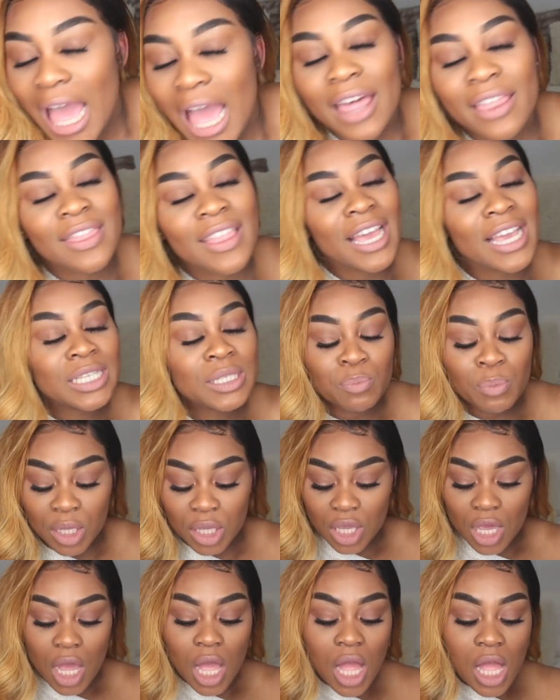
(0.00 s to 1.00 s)
and that is
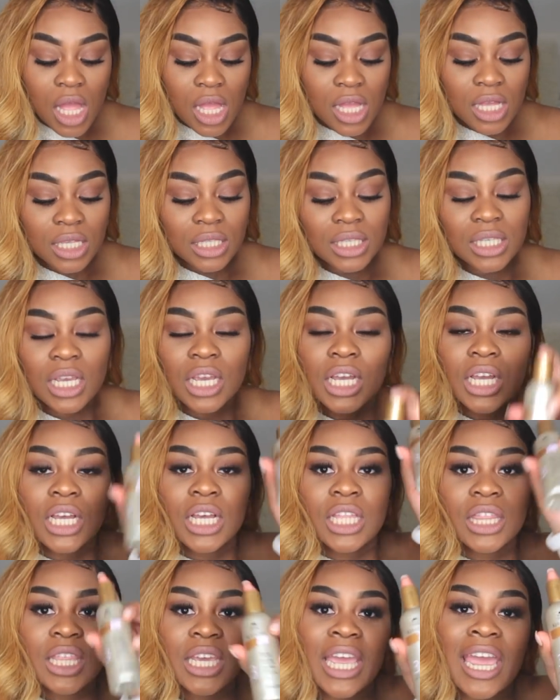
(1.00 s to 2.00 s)
because
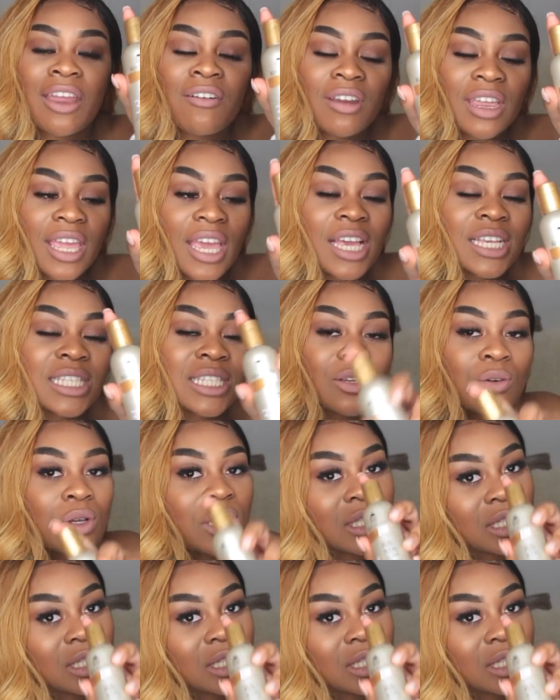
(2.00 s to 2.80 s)
the Kericare Silk